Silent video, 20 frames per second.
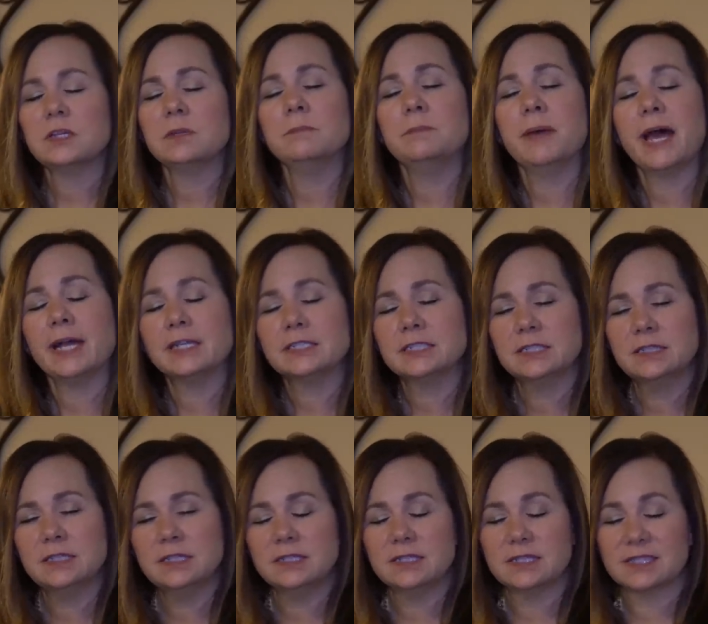Back to
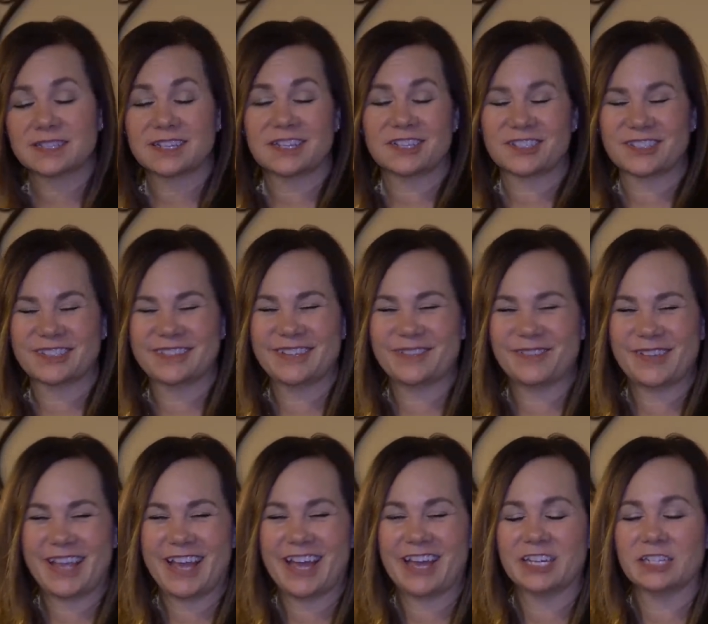the discussion that
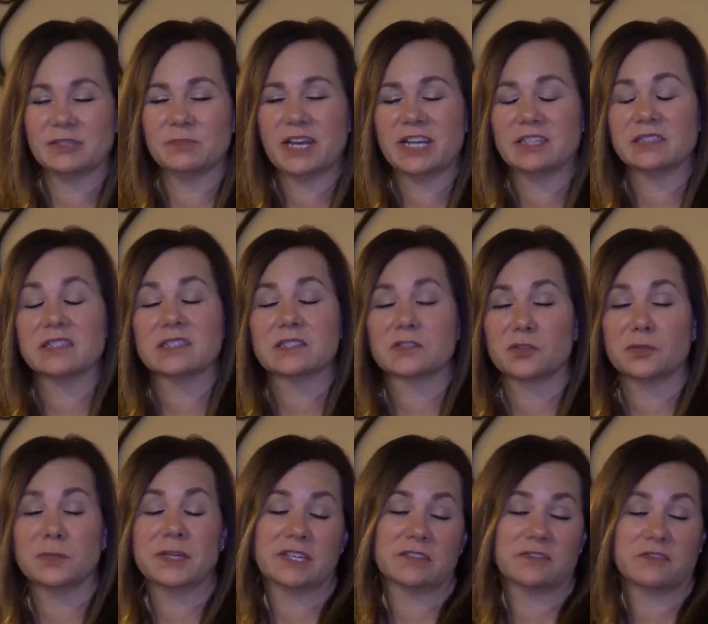we had about the
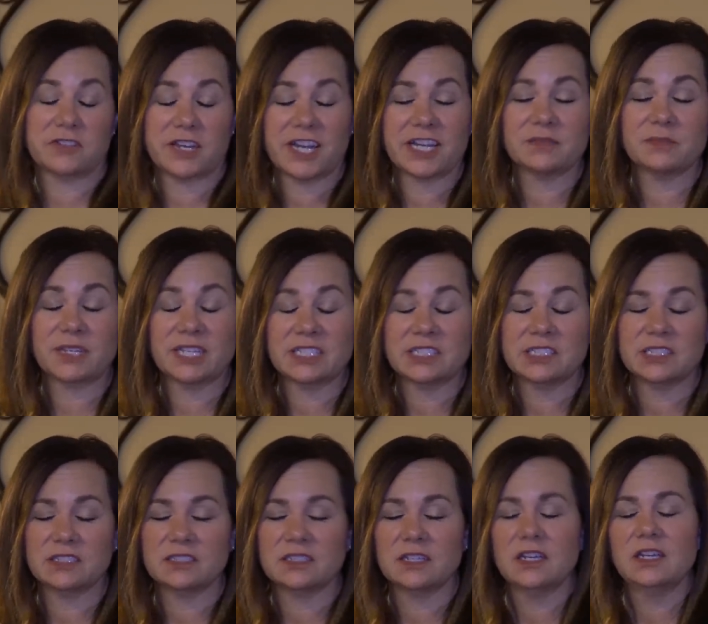soul being
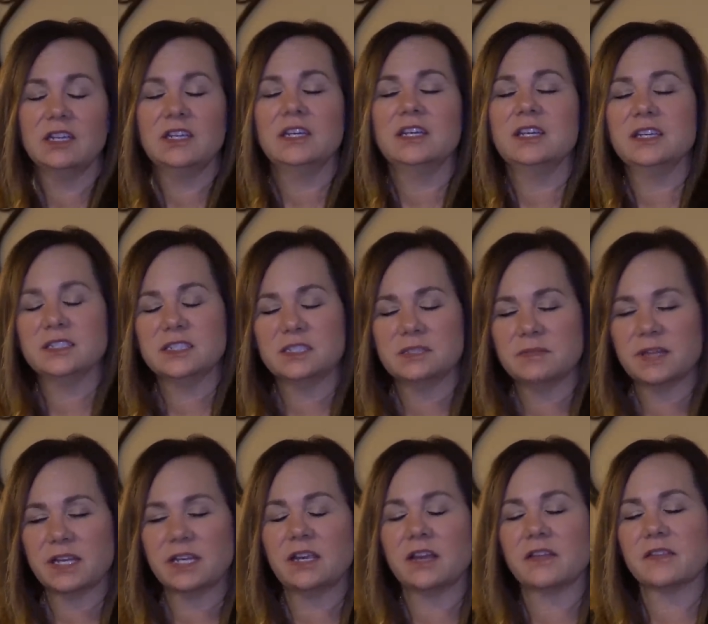fragmented into
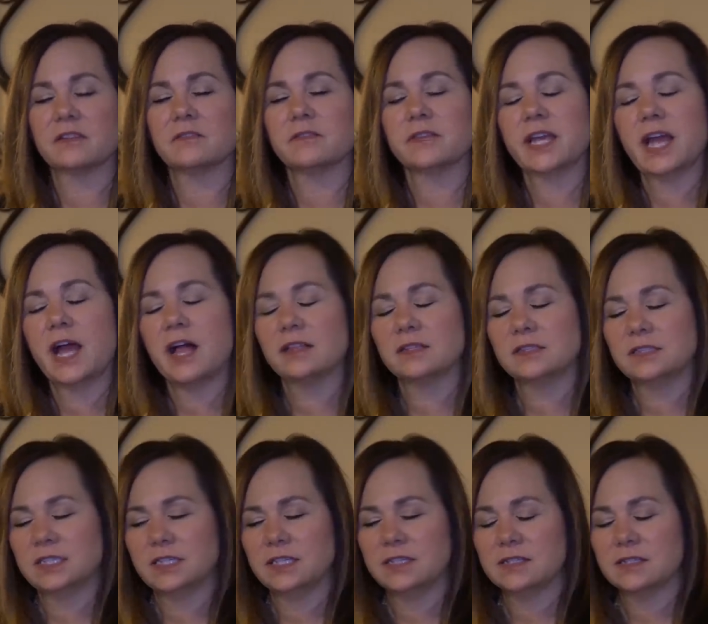many other
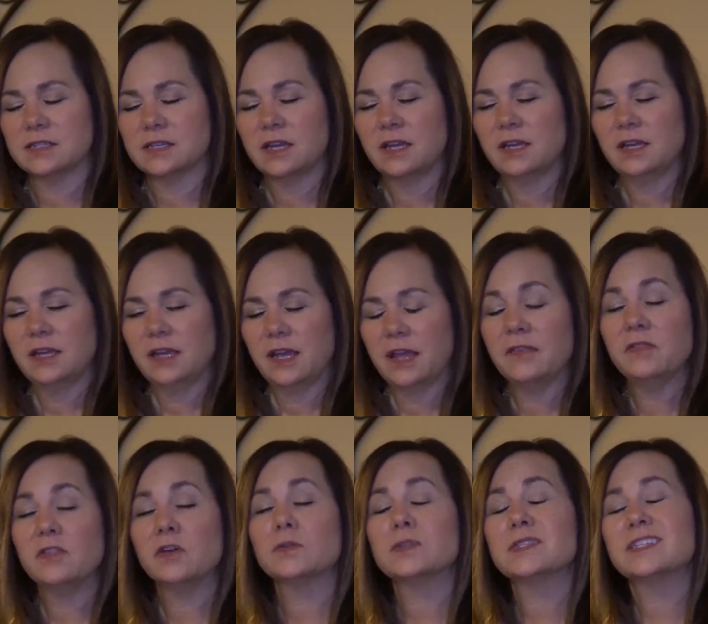realities,
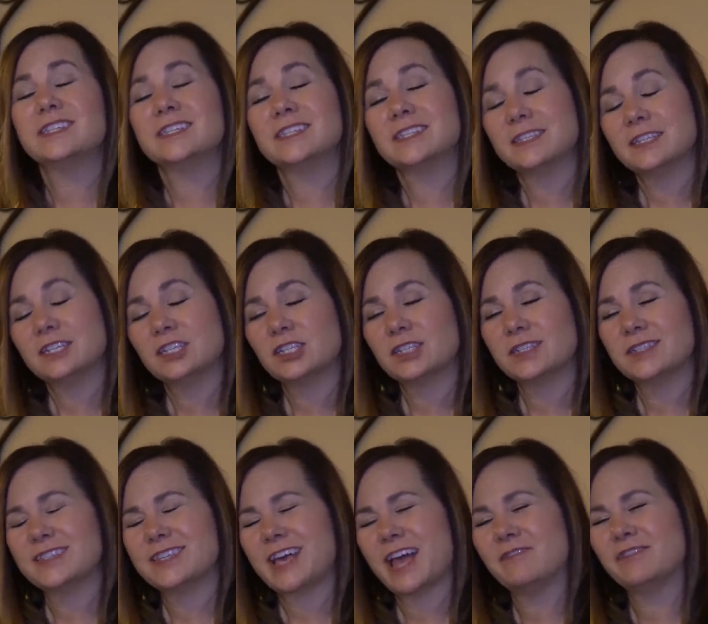and those
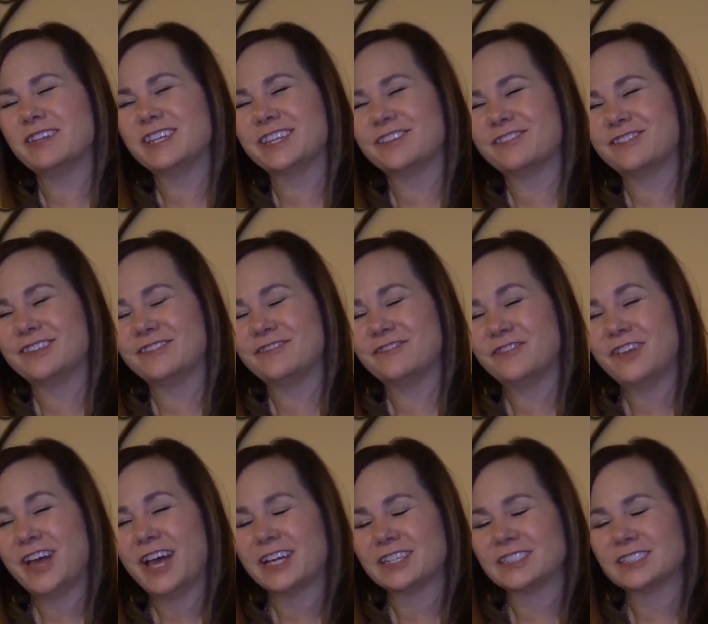decisions having an
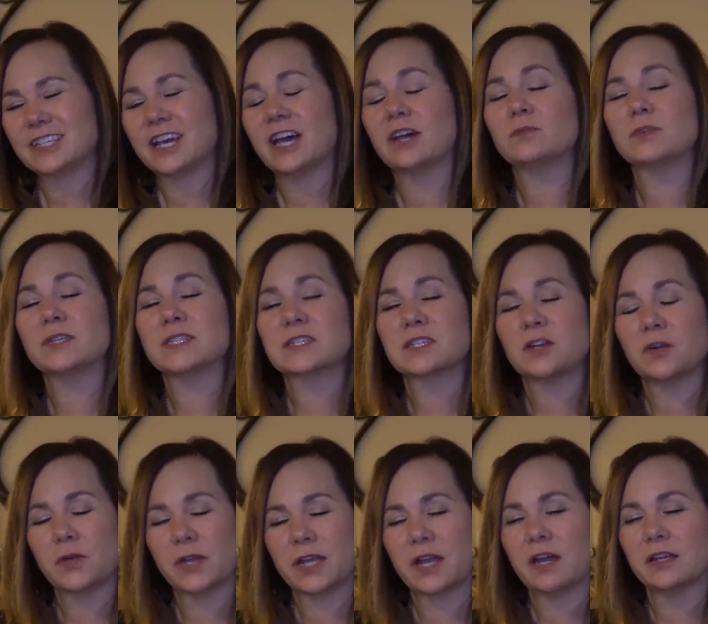effect on what's
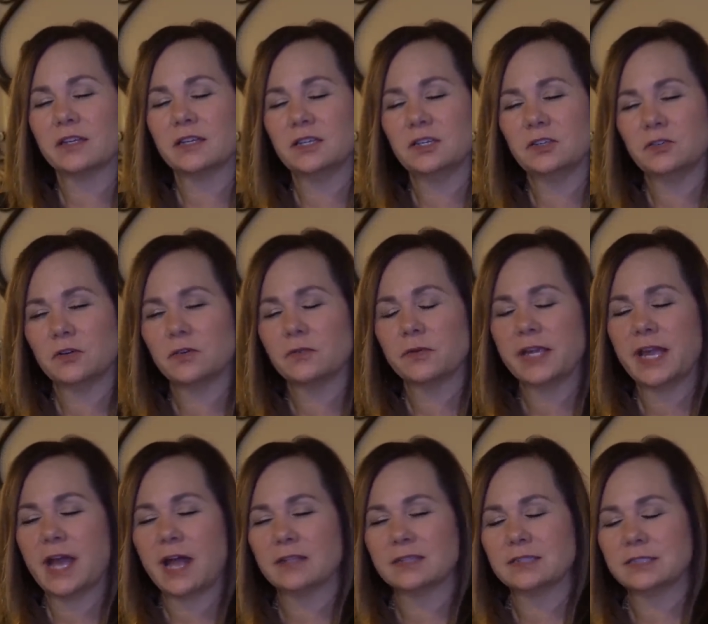going on in your
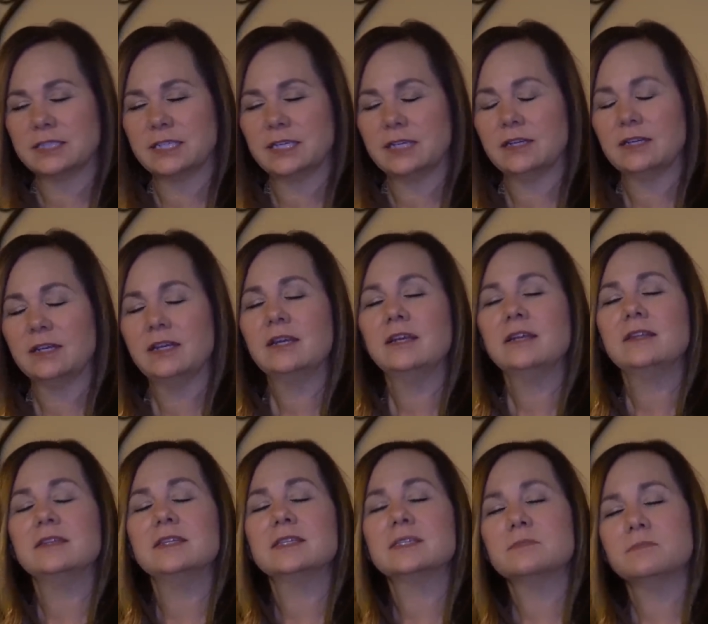reality.
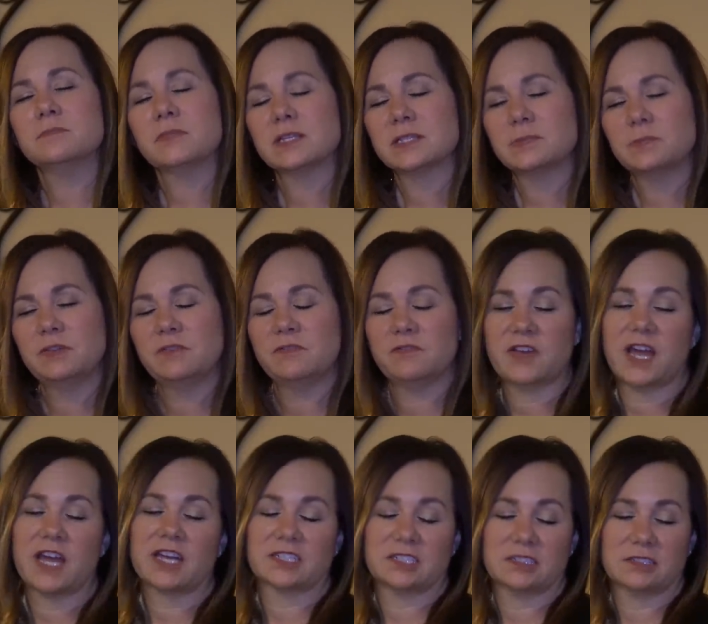This must be
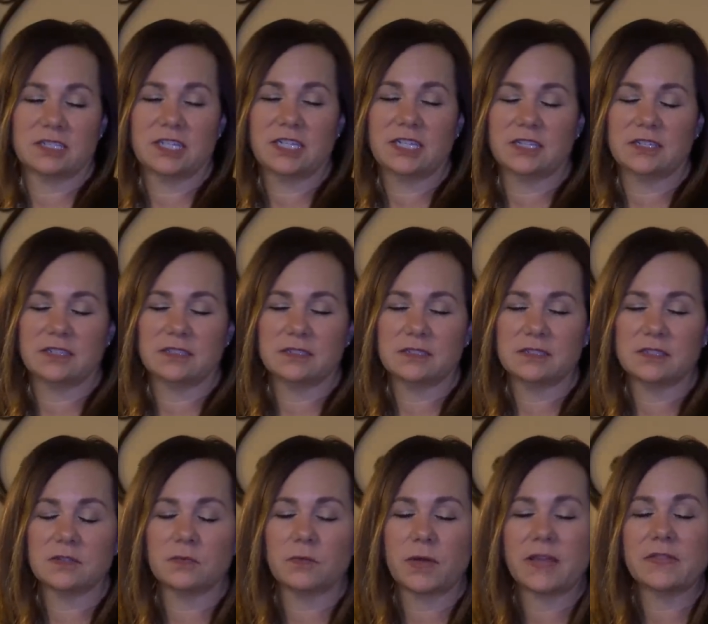factored in
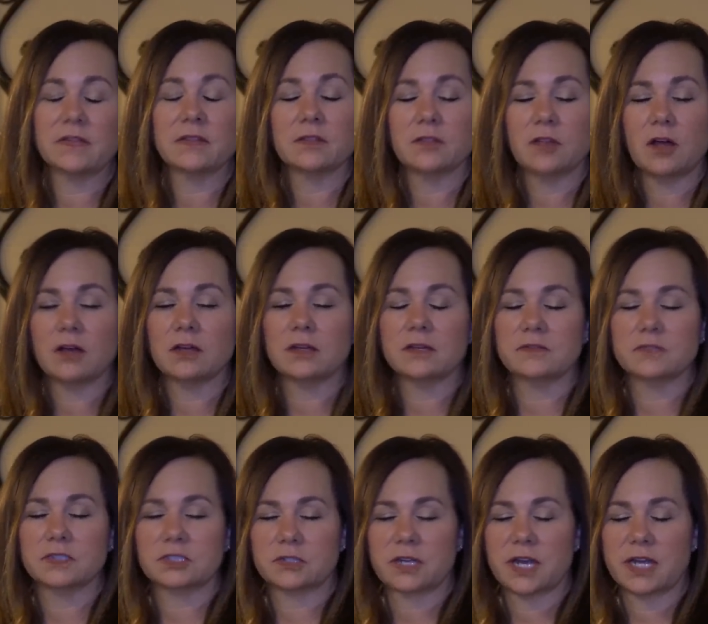to the way that law
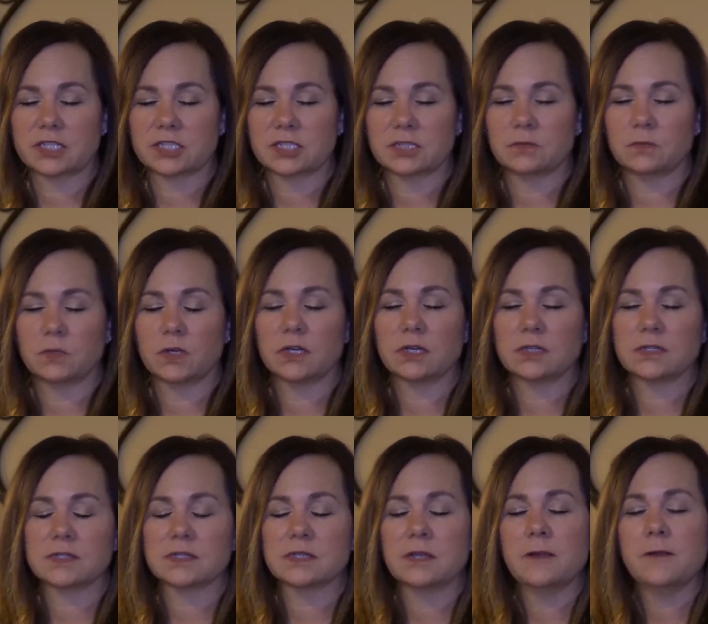of attraction
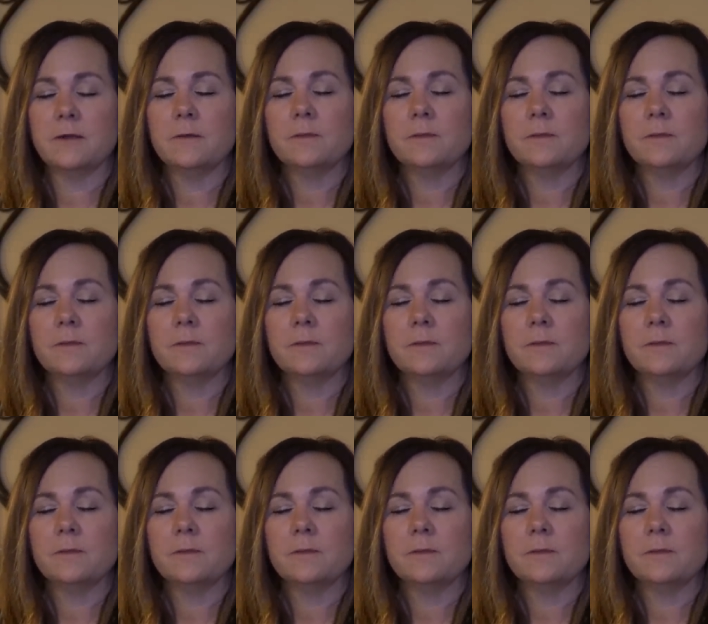works.